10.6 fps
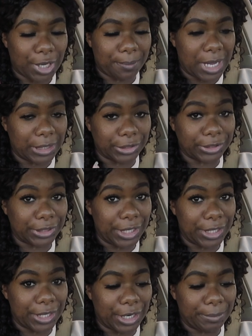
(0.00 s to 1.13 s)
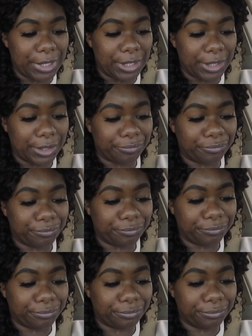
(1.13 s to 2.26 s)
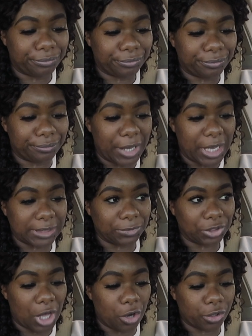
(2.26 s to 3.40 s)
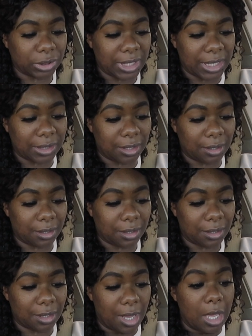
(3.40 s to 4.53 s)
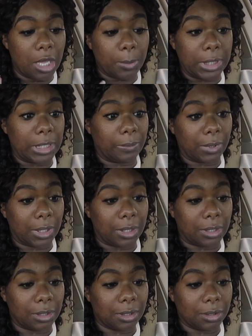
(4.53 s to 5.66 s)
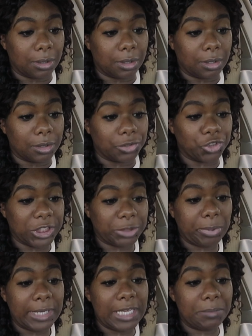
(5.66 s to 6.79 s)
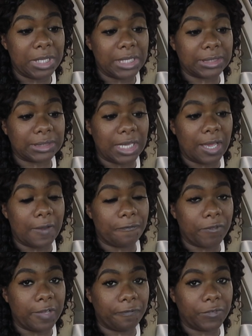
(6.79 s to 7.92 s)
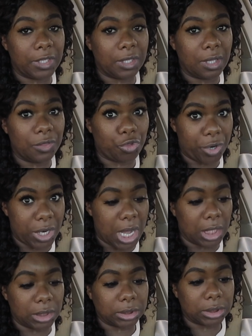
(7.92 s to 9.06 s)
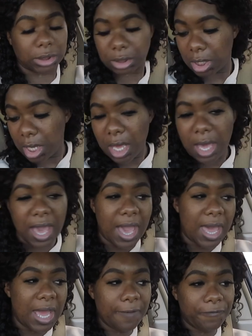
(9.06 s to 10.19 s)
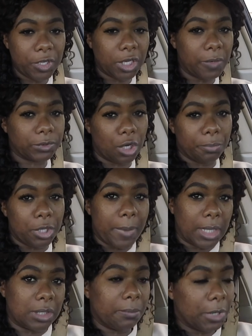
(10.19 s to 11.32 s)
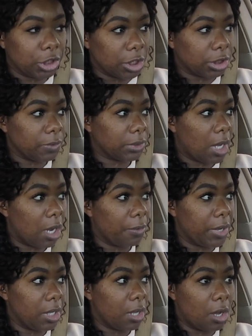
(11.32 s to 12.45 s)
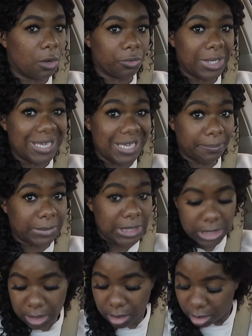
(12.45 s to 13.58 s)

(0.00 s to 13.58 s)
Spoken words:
My little city that I'm in might have some stalkers out there. But anyway, just believe me, it said $53. And I figured it was going to be about that much because it was already on empty.